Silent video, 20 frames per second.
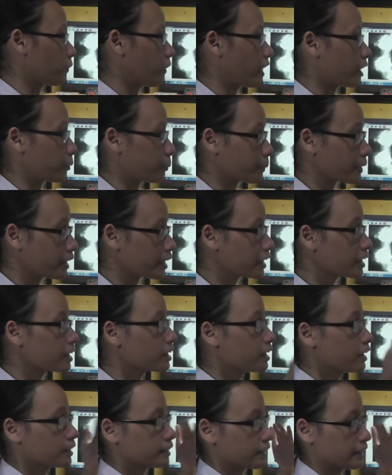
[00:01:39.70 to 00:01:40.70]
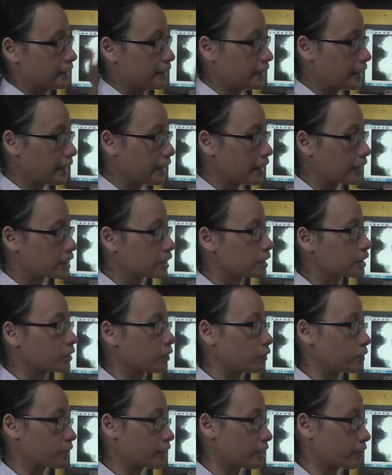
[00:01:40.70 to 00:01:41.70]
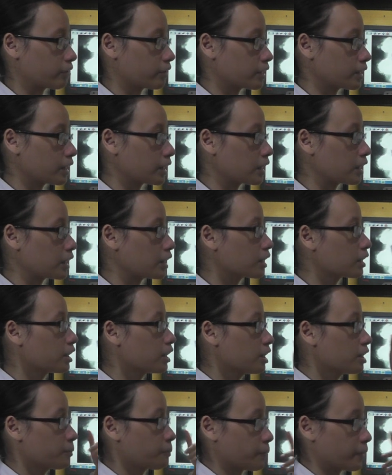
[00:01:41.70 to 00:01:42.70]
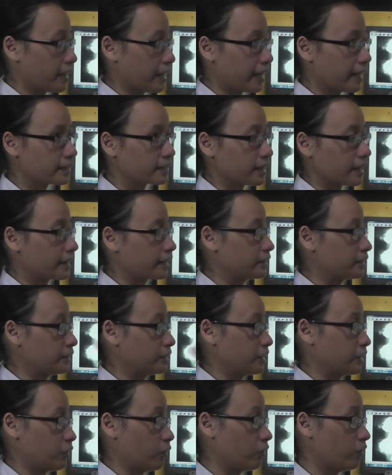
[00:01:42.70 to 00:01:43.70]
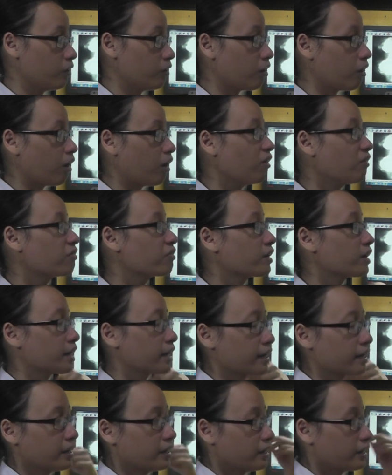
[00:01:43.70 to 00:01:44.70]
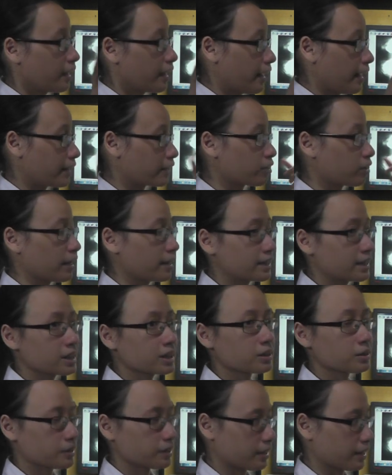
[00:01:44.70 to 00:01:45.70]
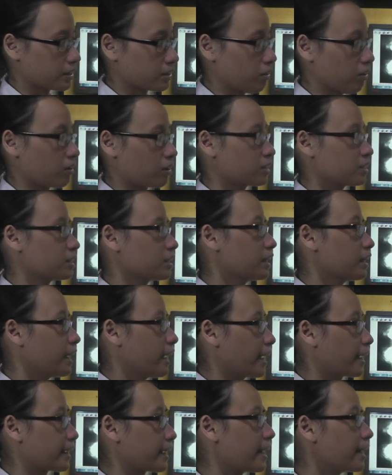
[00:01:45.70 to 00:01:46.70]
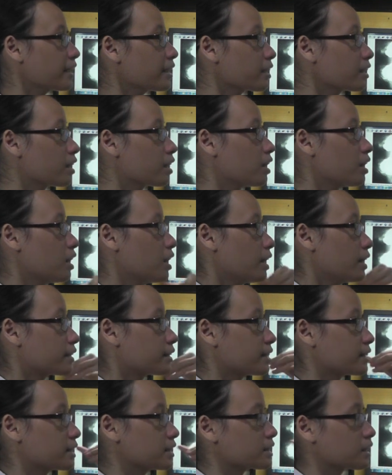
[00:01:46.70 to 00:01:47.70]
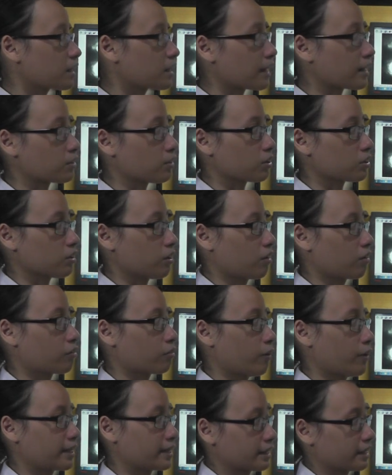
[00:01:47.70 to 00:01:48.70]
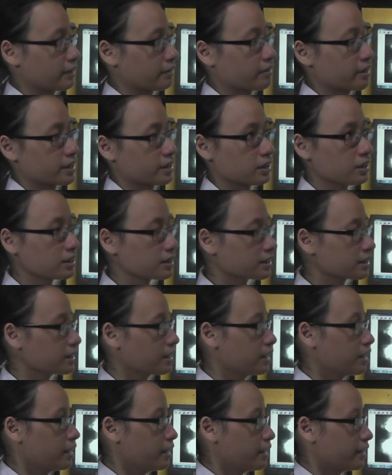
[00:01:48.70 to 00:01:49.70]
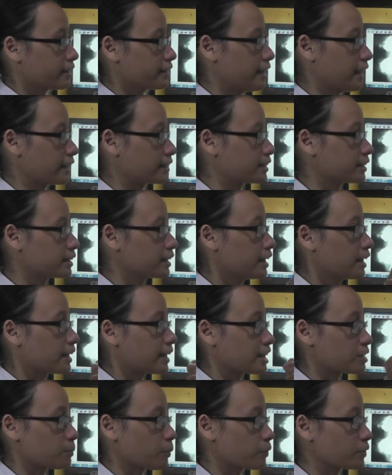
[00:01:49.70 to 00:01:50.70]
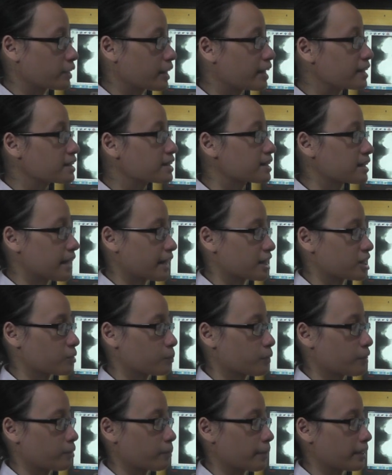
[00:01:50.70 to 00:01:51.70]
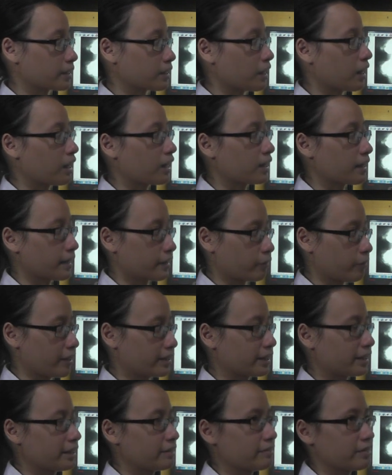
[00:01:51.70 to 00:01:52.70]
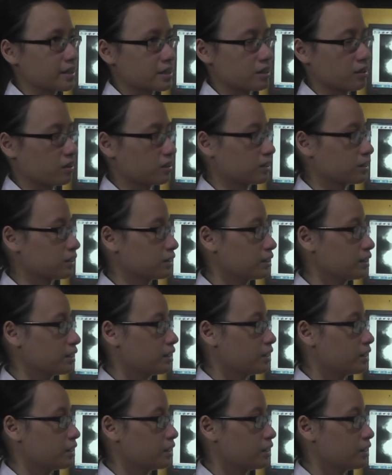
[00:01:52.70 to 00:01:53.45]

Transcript: O R P, T T S, connectivity, pH, and D O of electrolysis results. And then this is a result of qualitative research. That's respondents' experimental qualitative results.